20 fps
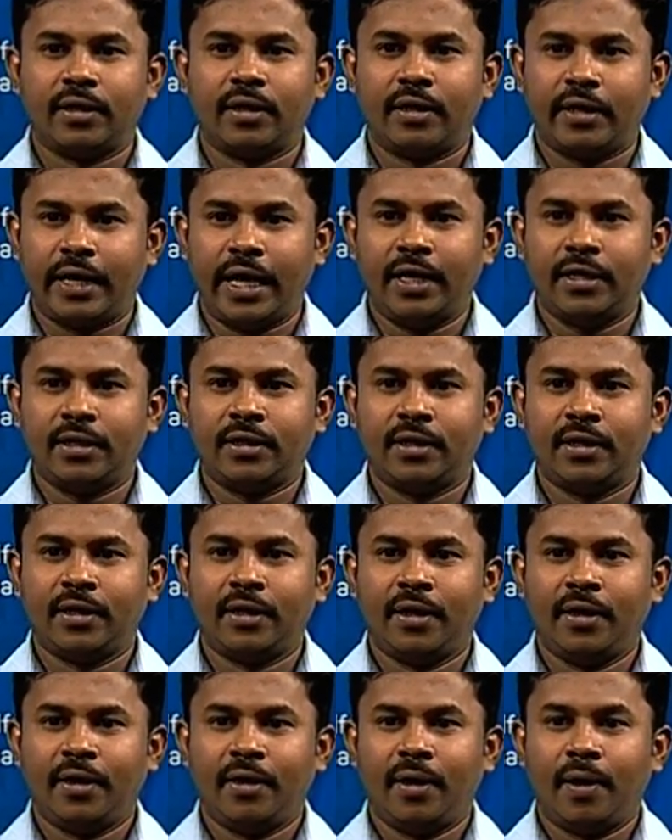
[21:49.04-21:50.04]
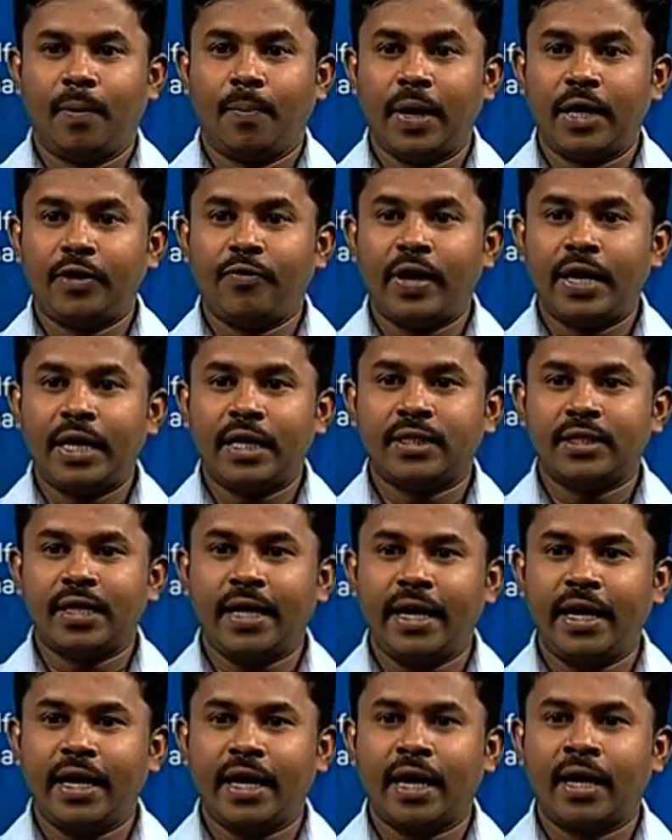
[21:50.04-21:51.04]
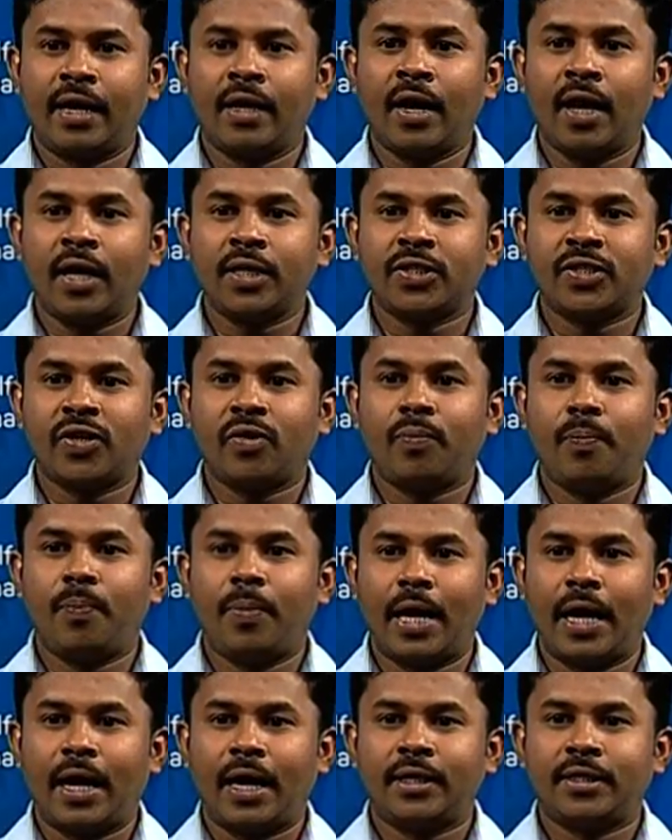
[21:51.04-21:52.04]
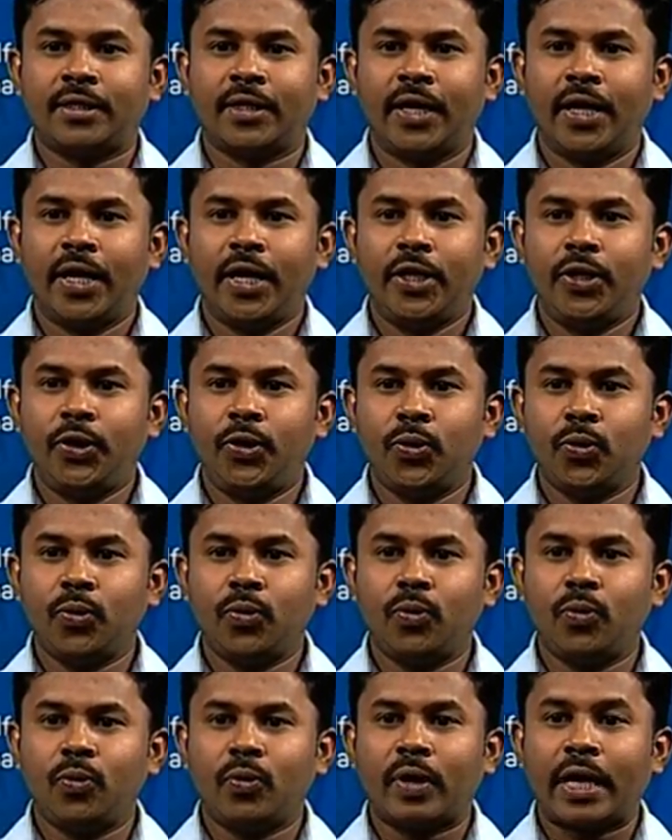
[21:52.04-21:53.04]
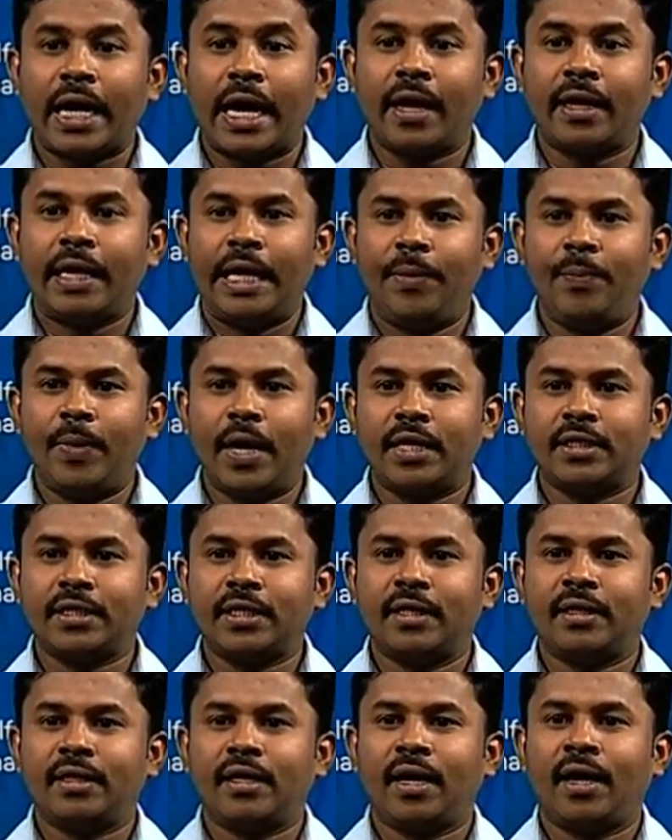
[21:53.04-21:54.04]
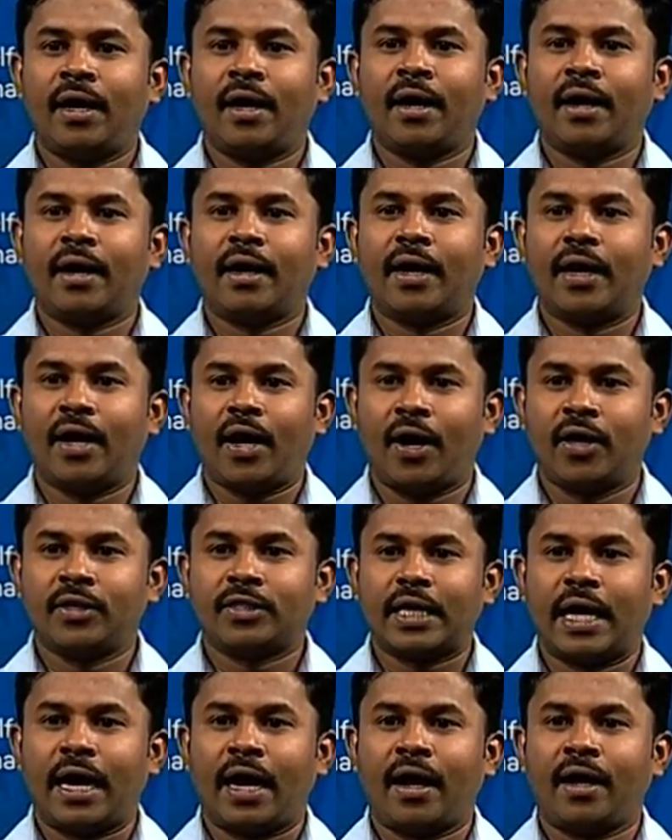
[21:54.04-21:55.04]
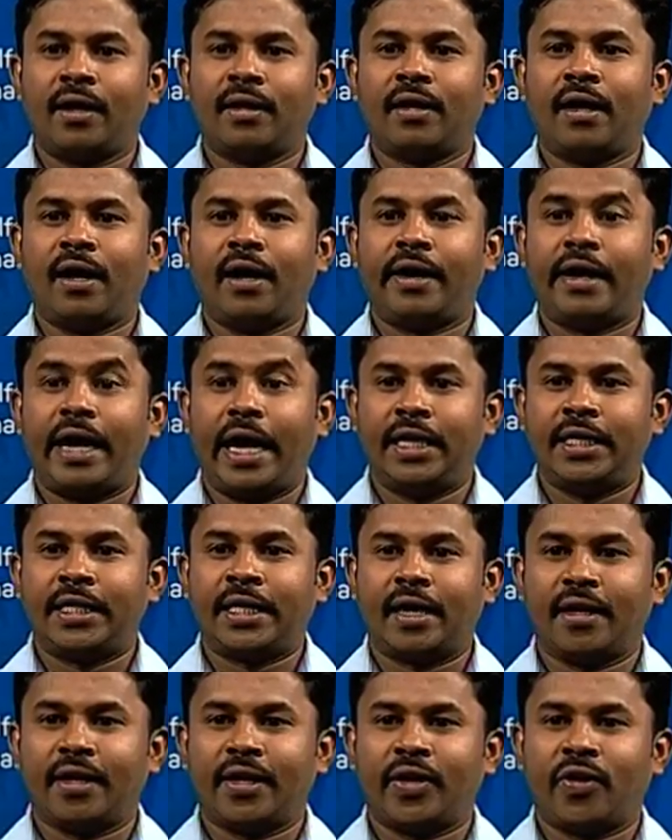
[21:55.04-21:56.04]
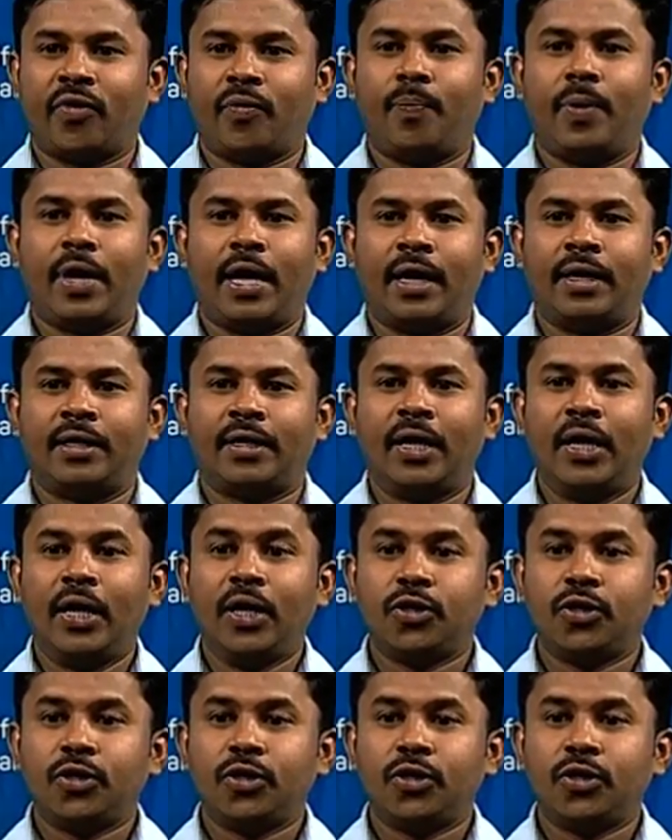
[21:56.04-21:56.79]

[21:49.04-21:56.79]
right? But when I say a glass of blood, you can imagine the glass and the red color of blood.